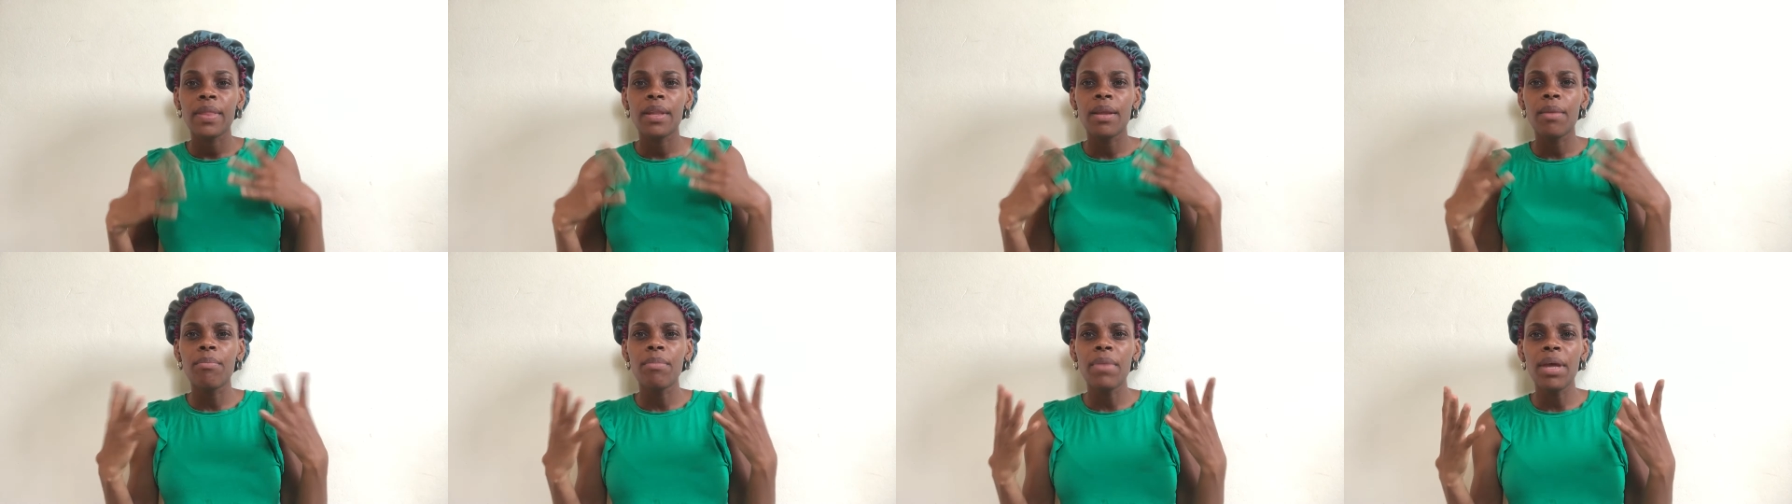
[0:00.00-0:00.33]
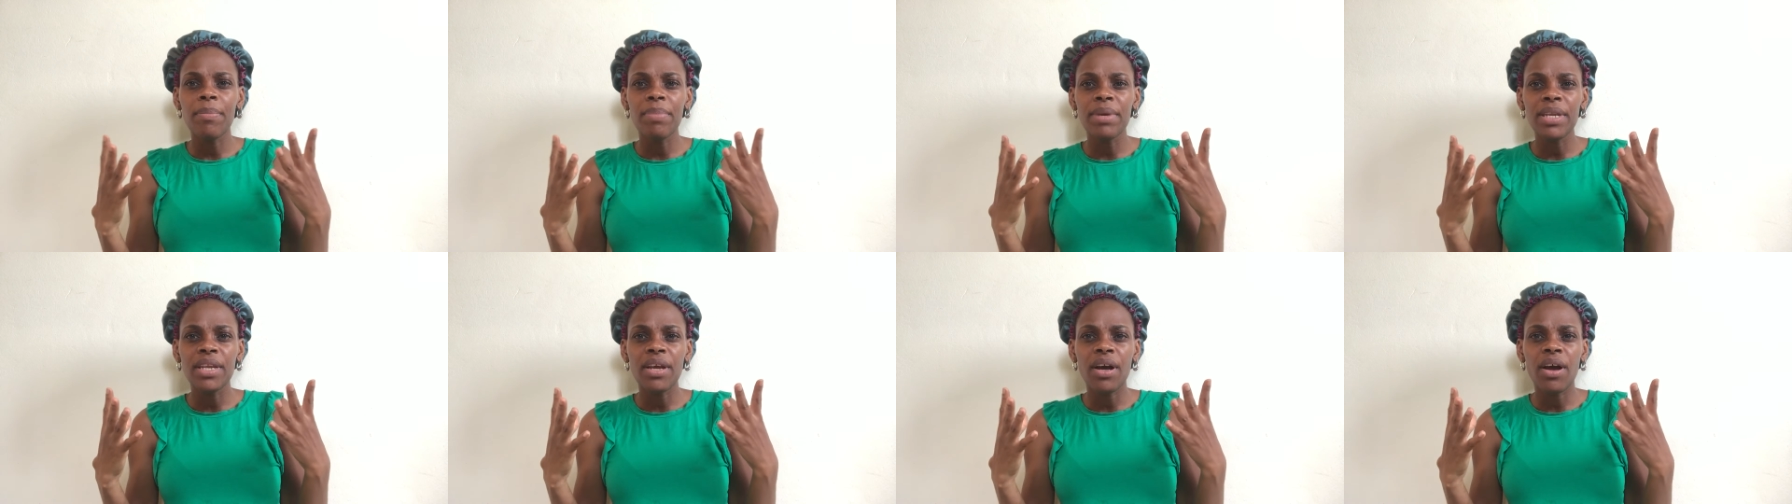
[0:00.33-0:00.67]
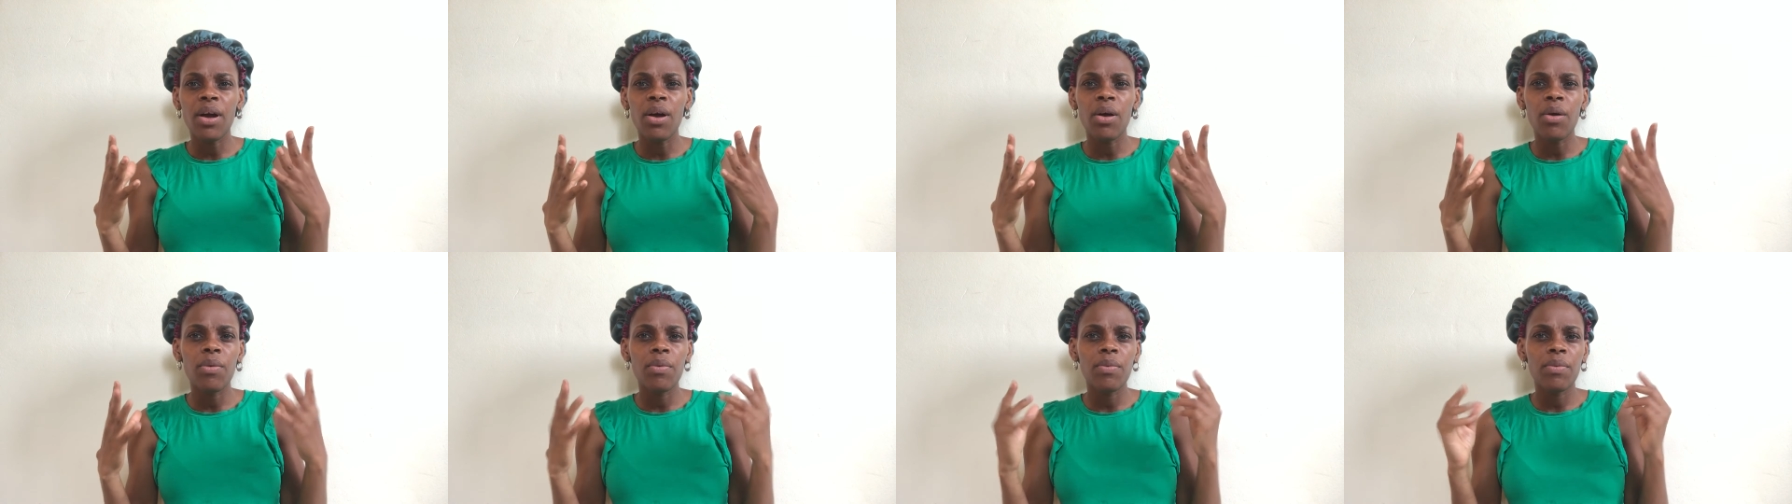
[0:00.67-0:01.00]
Maybe
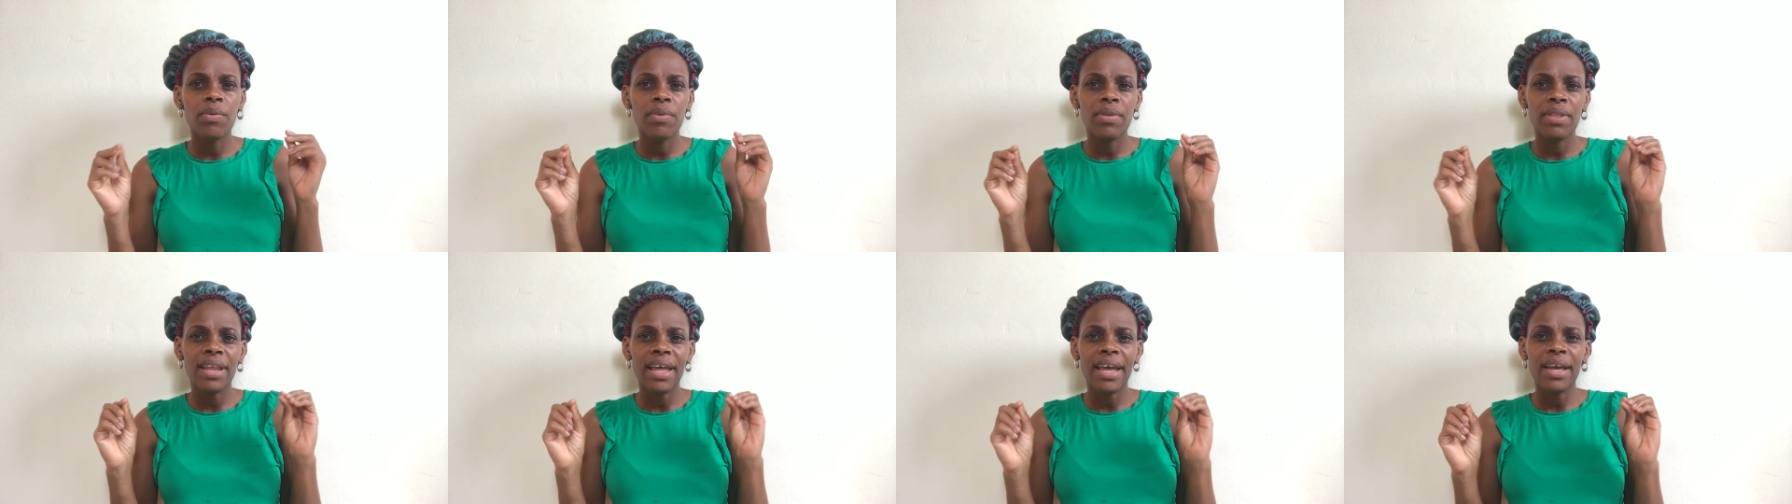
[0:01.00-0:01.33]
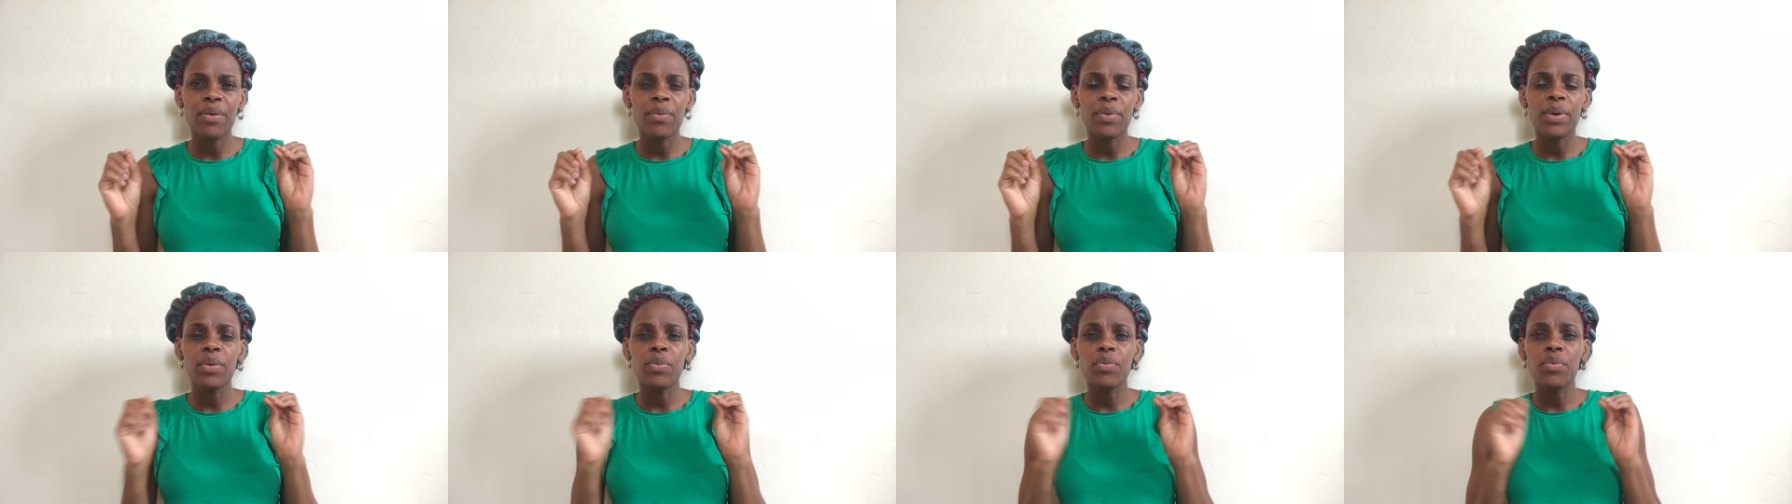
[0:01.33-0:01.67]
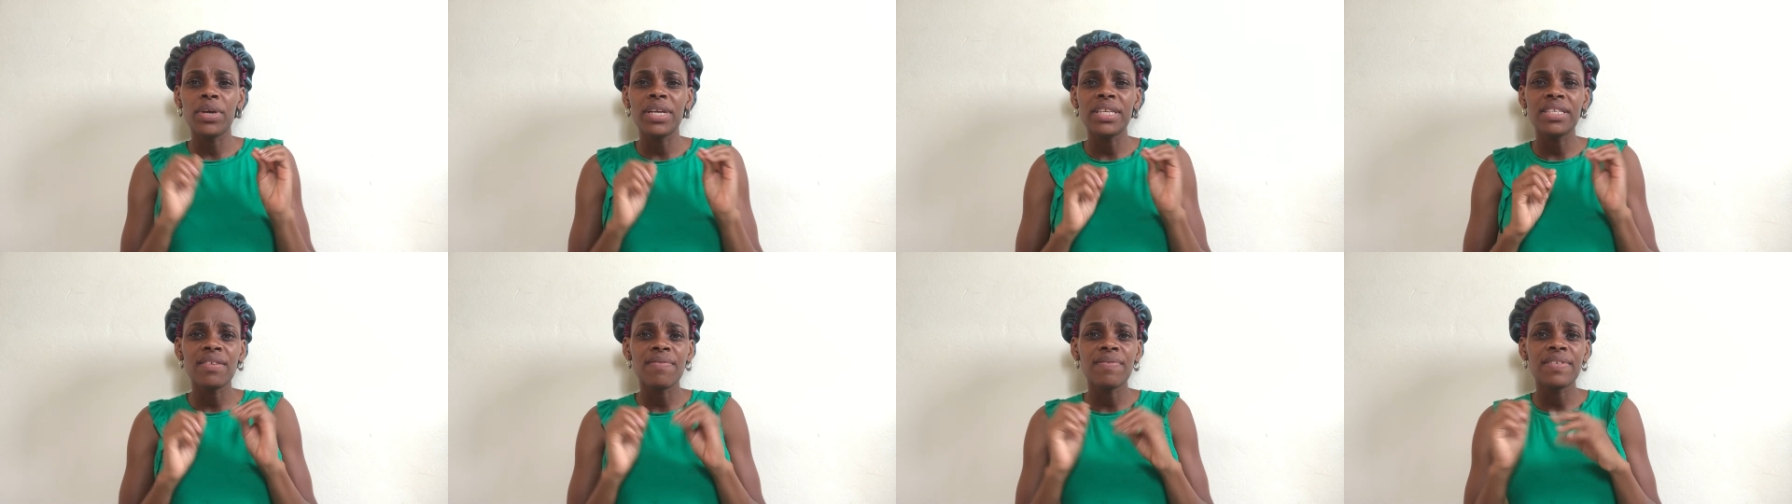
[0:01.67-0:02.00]
now, like with
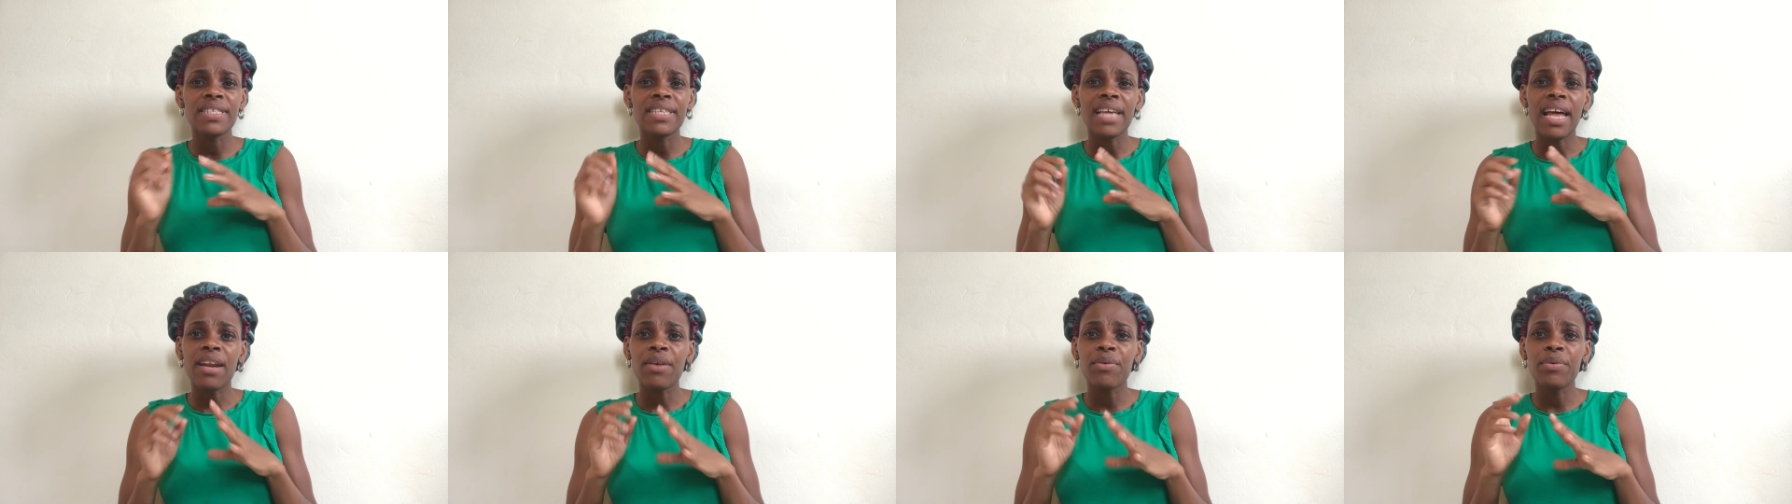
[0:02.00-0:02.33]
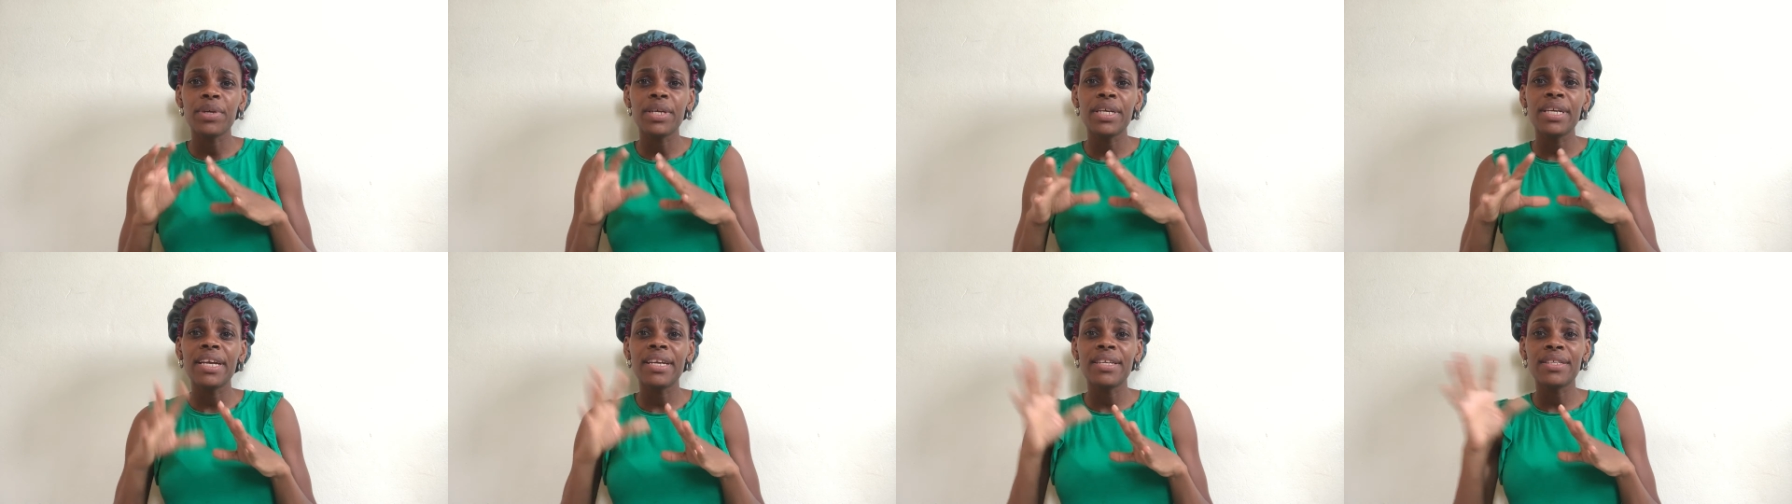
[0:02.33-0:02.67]
raise of salary